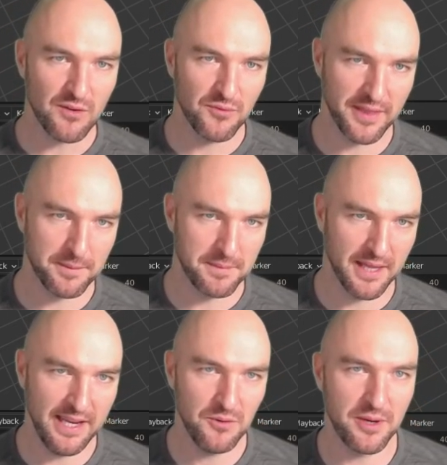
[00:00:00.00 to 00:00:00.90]
for that
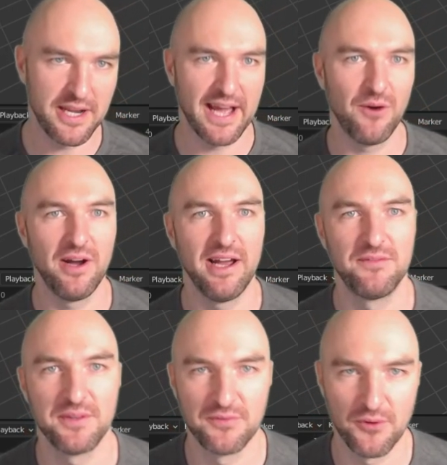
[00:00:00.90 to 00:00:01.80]
plane, we now
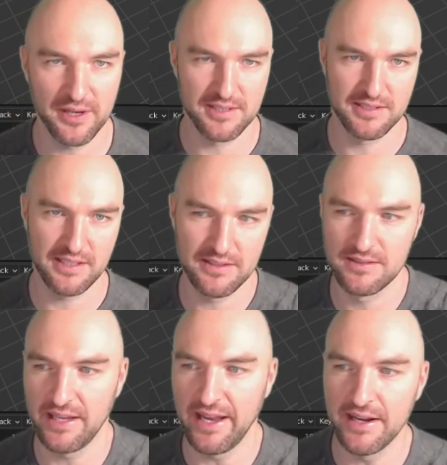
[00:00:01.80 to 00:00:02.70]
have the
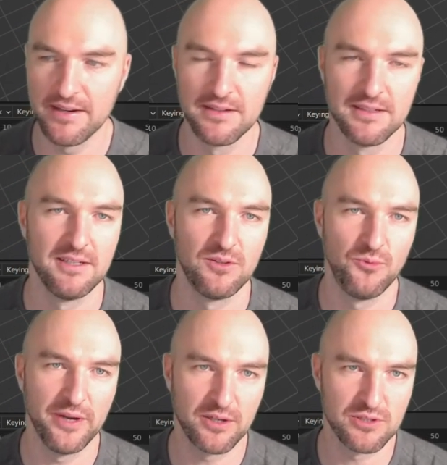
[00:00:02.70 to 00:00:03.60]
vertices in
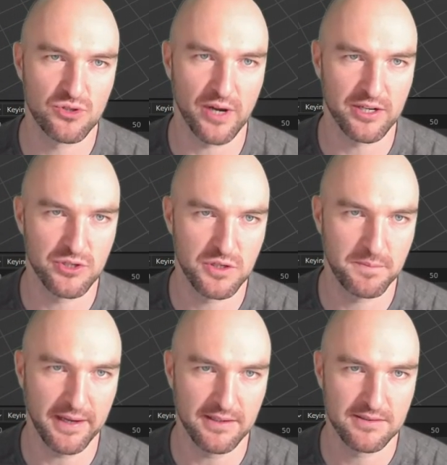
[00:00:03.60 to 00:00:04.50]
reconstruction
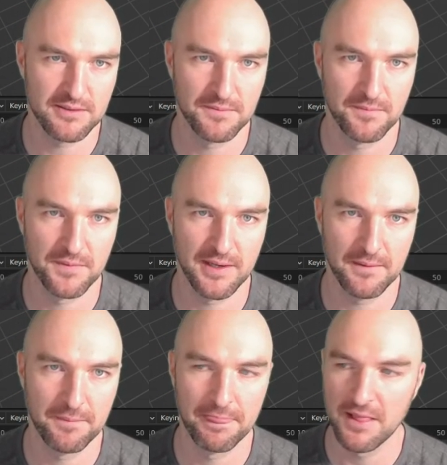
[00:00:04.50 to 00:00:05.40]
space.
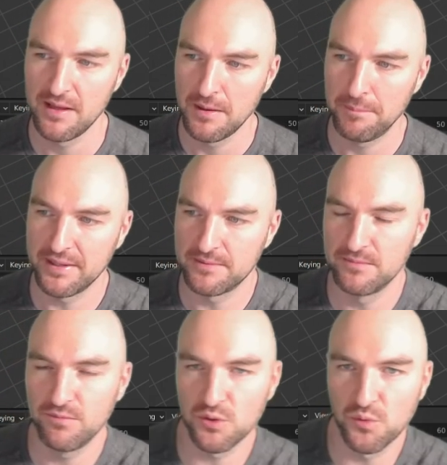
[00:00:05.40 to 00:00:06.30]
But
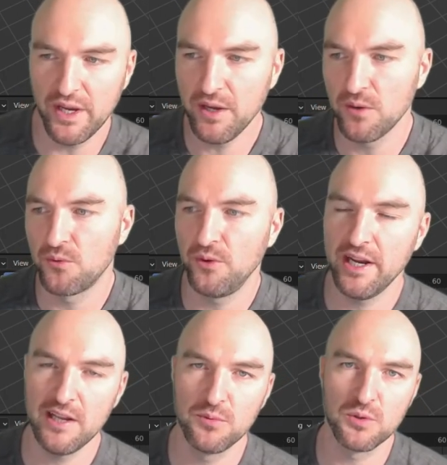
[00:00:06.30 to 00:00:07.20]
what we
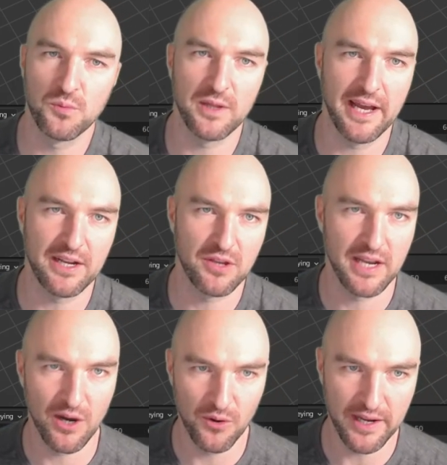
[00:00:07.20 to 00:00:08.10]
really would like to
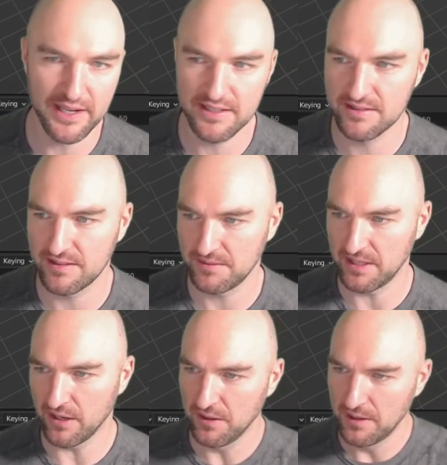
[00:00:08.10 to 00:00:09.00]
know is,
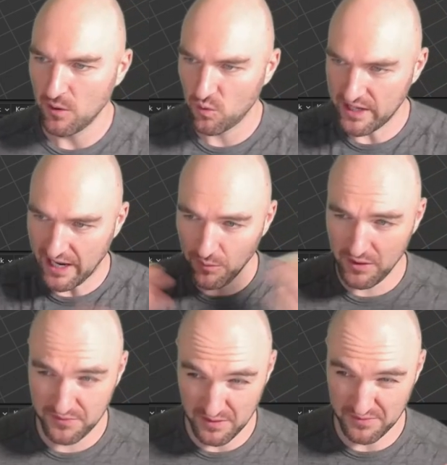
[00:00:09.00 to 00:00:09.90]
now
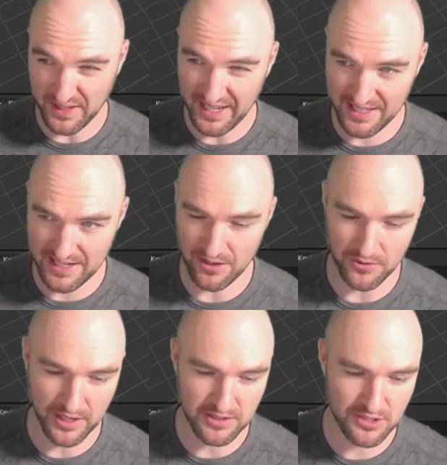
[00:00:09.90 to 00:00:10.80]
we've defined in our
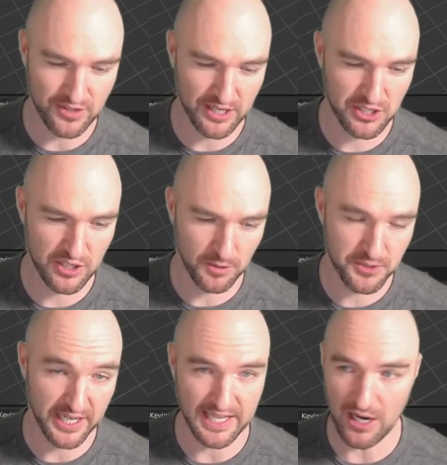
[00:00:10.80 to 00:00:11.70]
reconstruction
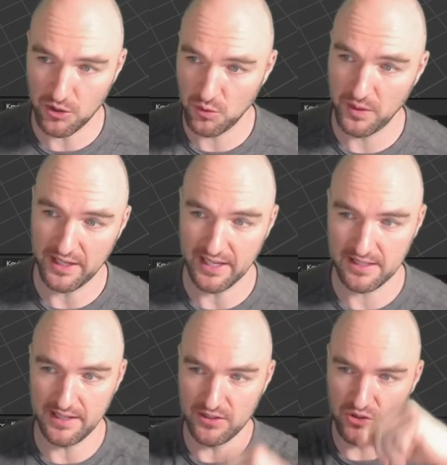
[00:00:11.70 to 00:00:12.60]
object, how do we
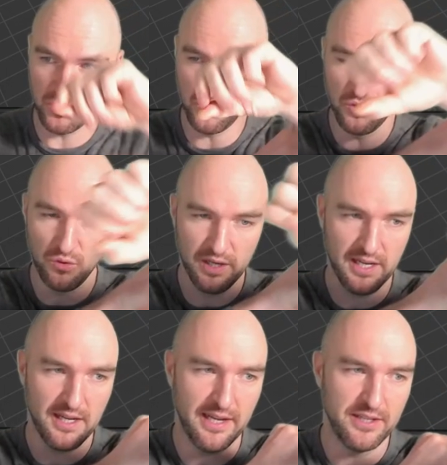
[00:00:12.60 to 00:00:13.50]
get into a